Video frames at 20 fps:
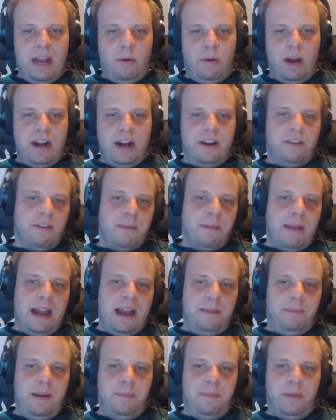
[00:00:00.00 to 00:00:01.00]
wanted to
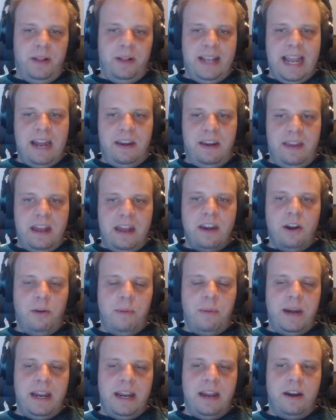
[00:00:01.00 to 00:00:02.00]
remind people again that
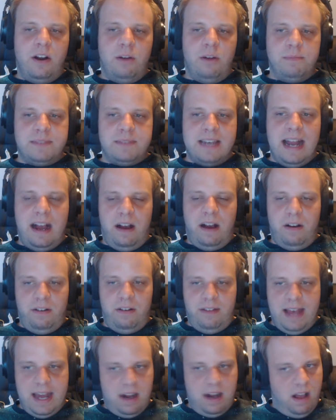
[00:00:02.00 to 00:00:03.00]
nobody at Homes
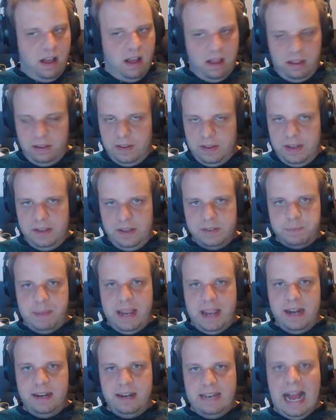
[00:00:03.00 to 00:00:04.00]
Now at all is
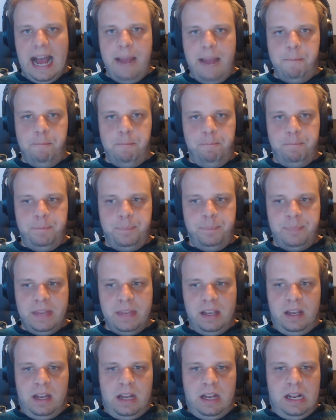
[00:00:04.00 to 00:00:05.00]
paid a dime.
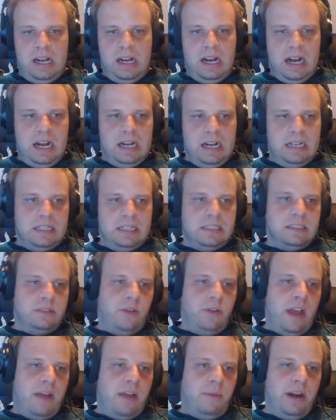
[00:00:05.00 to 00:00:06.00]

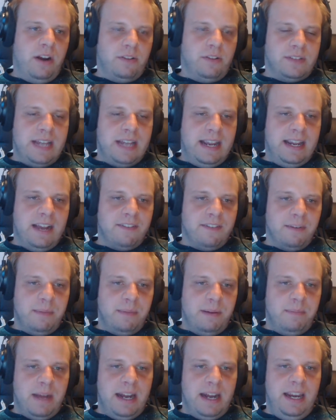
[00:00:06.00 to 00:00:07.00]
And we don't take
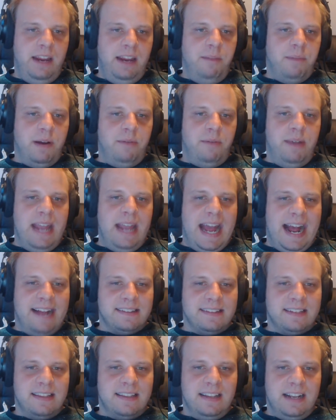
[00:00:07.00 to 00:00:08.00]
government money, but we
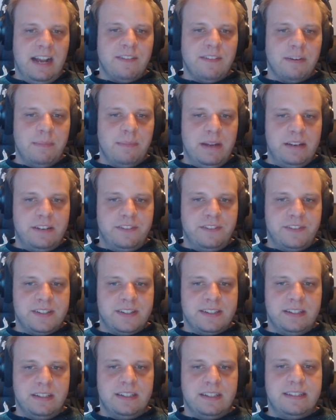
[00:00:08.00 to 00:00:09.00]
ask the government to
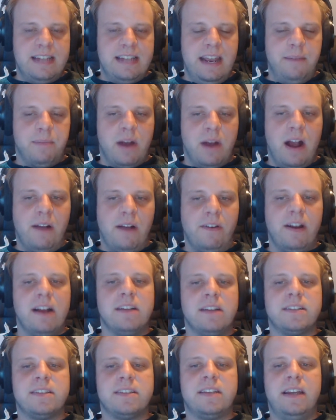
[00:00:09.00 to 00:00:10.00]
facilitate
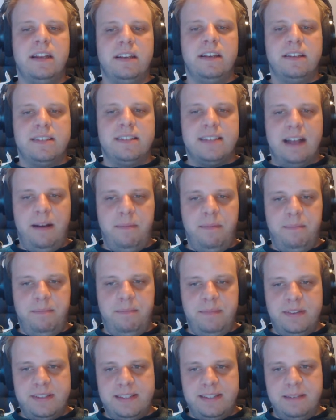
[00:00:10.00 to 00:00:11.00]
progress in
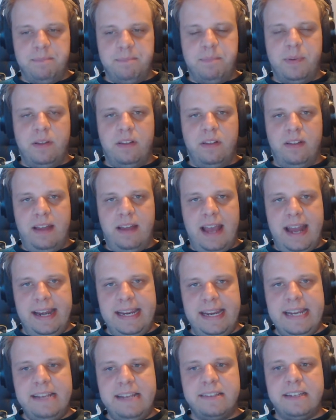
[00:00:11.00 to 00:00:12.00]
some simple
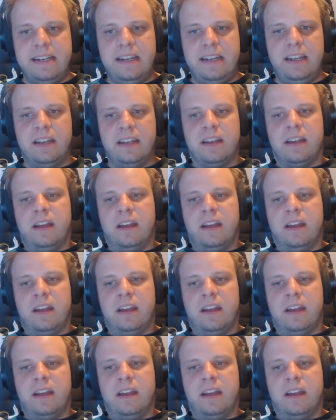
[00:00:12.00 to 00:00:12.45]
and easy